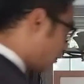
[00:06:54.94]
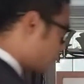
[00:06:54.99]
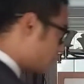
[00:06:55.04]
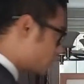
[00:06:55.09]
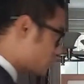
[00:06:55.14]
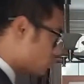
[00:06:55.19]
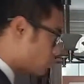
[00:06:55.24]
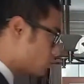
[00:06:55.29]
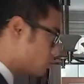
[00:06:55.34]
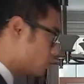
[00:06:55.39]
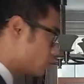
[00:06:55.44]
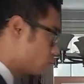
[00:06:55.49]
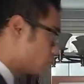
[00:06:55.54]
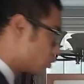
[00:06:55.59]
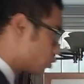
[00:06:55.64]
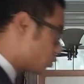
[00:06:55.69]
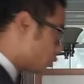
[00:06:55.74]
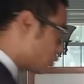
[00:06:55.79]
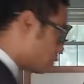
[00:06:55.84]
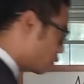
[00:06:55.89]
I'm just going
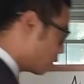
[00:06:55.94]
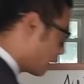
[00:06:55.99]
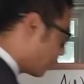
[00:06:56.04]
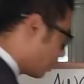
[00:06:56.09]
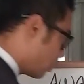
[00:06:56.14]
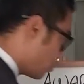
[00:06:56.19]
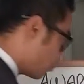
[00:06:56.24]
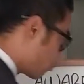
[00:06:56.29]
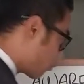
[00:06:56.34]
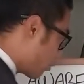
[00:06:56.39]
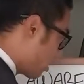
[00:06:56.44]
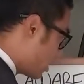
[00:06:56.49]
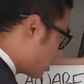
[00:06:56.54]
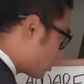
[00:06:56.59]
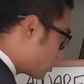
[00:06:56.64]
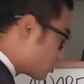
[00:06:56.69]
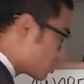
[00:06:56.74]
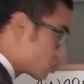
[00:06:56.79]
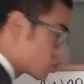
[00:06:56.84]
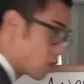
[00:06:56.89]
to now
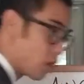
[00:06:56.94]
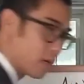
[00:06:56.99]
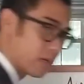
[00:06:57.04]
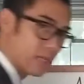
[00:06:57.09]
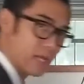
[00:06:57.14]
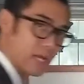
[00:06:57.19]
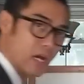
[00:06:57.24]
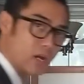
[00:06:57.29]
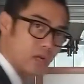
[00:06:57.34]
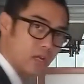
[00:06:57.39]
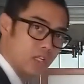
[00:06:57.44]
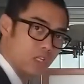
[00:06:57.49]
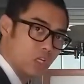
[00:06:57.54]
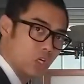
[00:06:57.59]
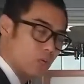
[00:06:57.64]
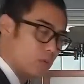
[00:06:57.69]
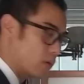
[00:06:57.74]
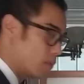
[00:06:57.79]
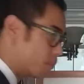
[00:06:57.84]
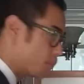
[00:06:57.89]
break this chart down a
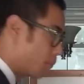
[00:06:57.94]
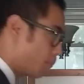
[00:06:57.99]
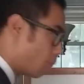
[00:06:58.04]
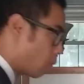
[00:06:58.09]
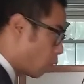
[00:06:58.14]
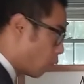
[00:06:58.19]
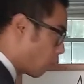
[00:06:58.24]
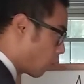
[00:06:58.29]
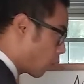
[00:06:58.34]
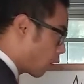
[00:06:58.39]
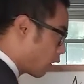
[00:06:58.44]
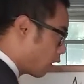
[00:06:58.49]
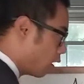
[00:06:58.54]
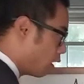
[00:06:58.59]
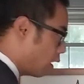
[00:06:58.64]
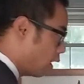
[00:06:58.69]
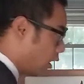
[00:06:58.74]
little bit more